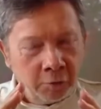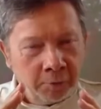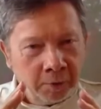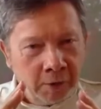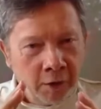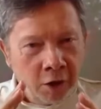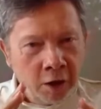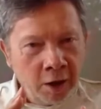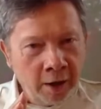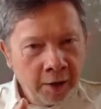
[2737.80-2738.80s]
Be
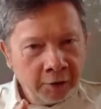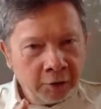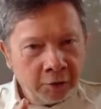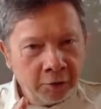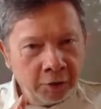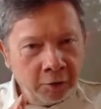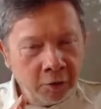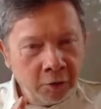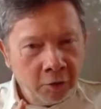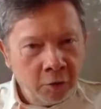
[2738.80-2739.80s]
alert so that you
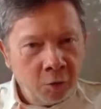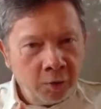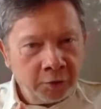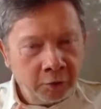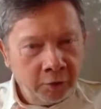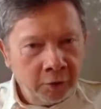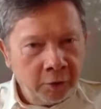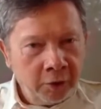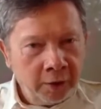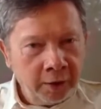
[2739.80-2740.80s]
know what's going
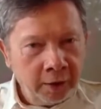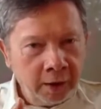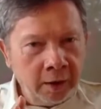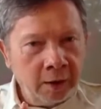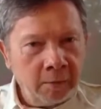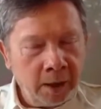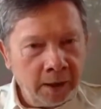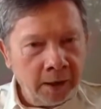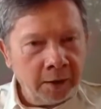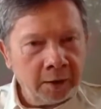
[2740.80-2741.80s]
on in your
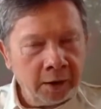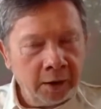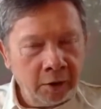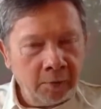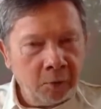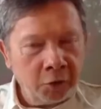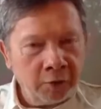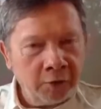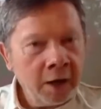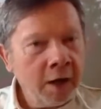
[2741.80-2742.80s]
mind and in your emotional.